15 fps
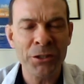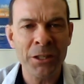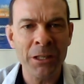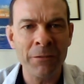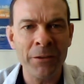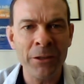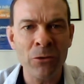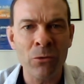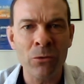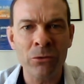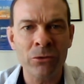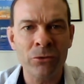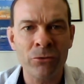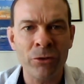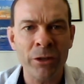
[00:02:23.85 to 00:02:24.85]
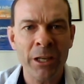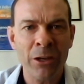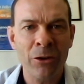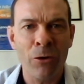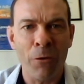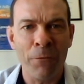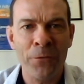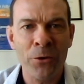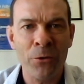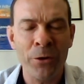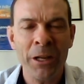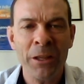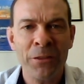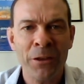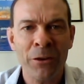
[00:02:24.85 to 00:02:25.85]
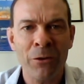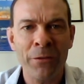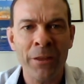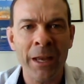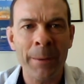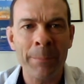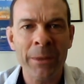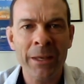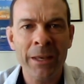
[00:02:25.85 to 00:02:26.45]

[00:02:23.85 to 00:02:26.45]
TV or drinking coffee or anything like that,